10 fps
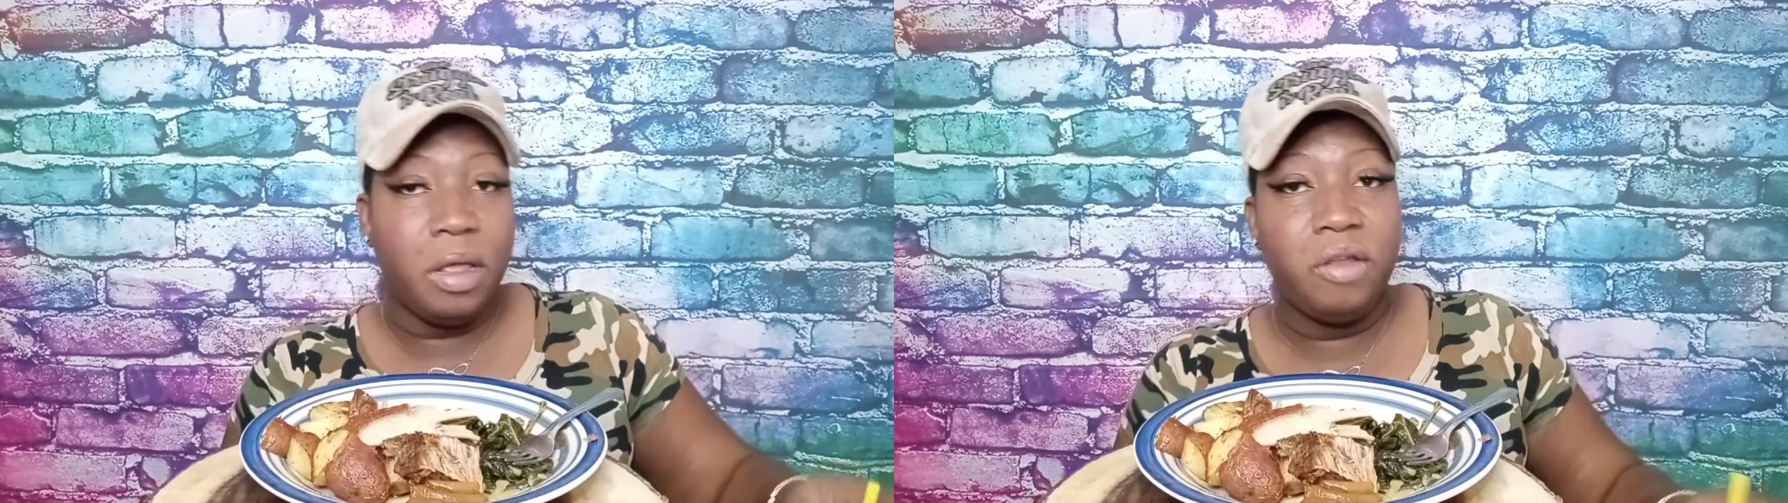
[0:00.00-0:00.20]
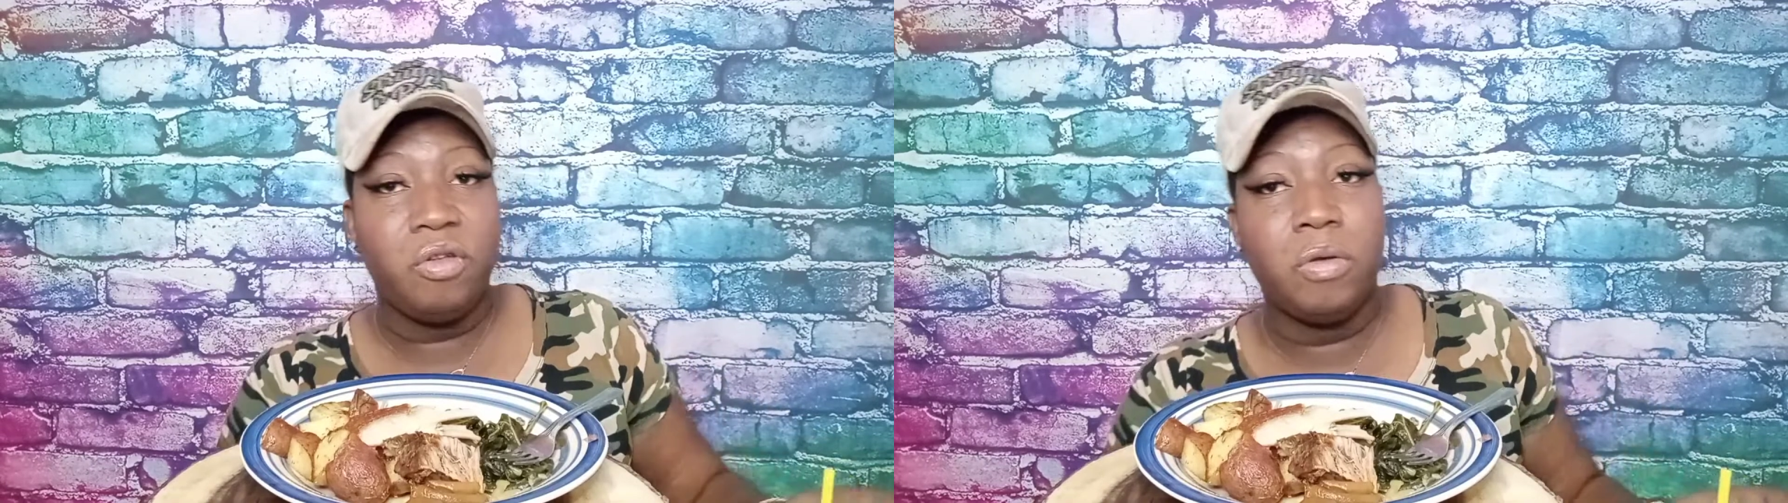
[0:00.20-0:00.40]

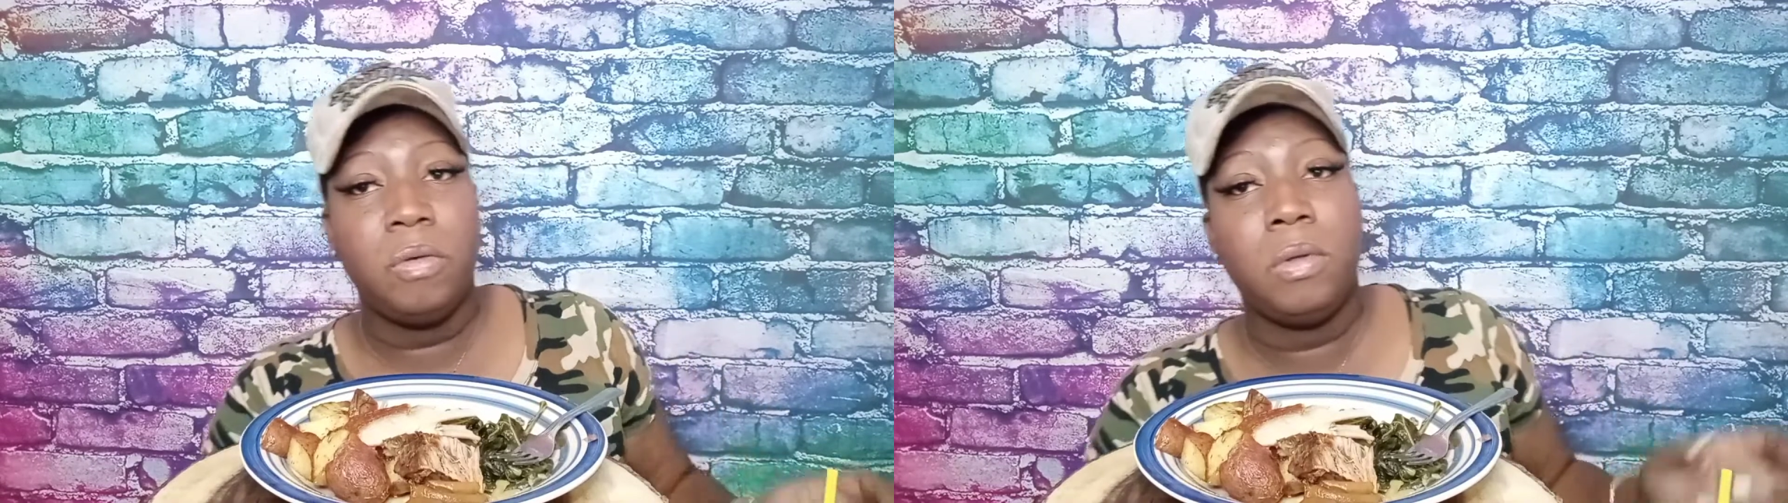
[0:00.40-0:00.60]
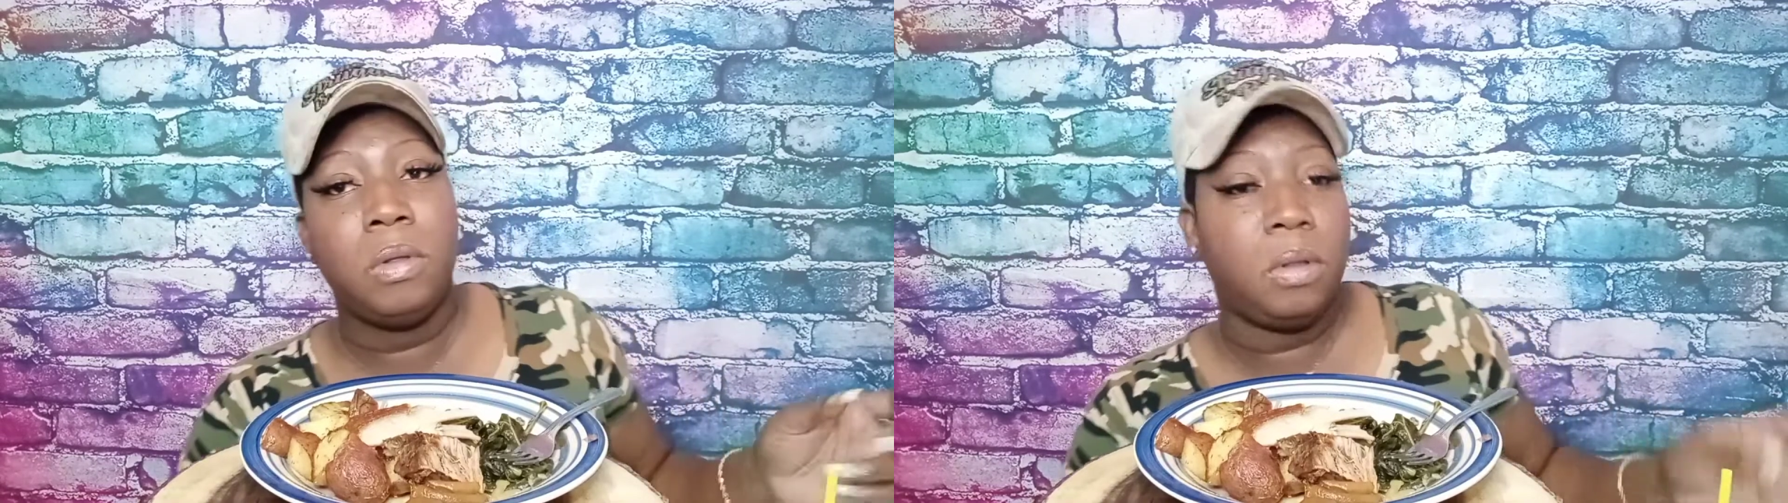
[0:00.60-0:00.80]
get
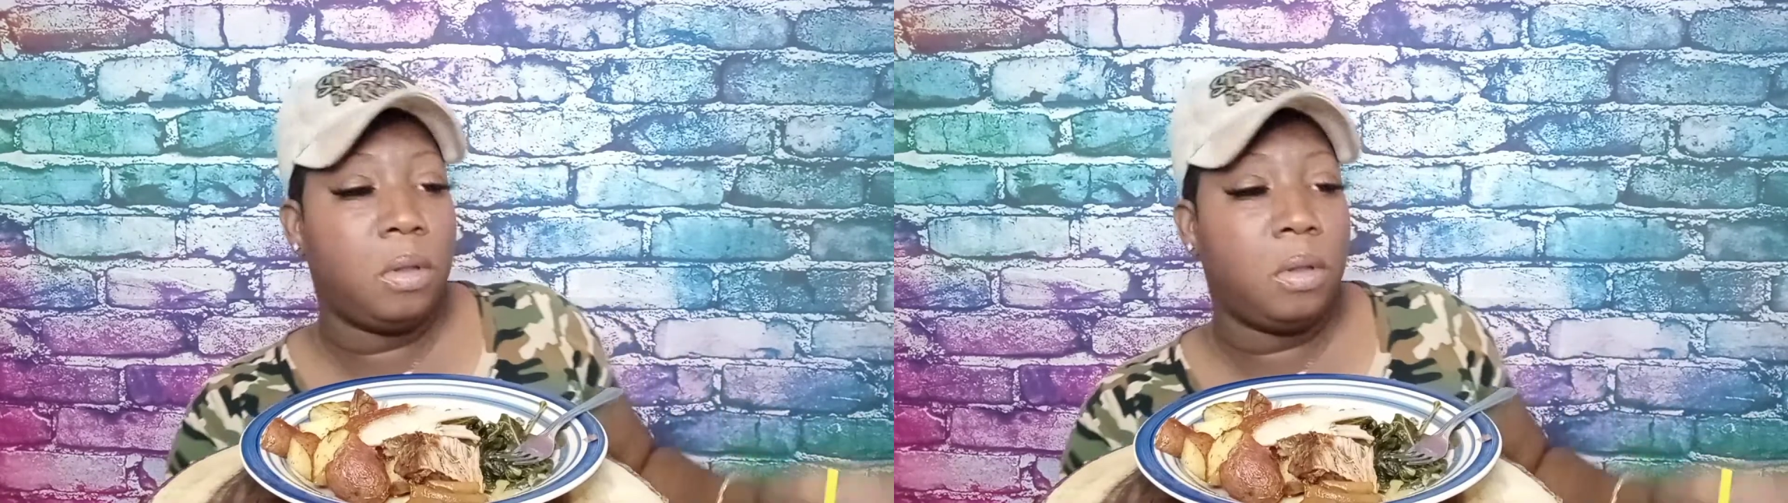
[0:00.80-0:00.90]
you,